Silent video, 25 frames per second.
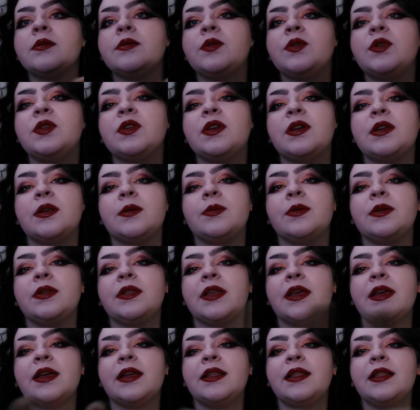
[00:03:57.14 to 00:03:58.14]
just gonna put
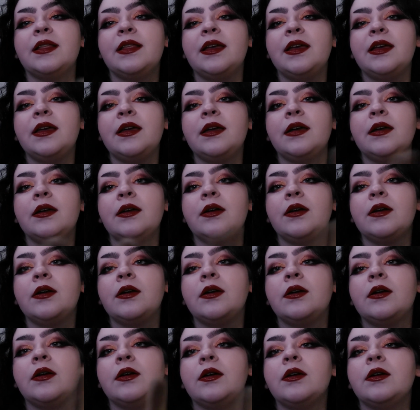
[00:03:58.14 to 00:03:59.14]
that
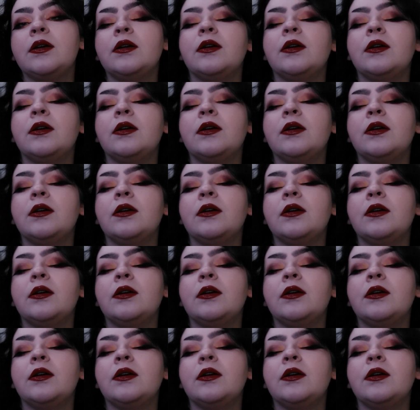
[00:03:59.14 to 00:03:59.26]
there.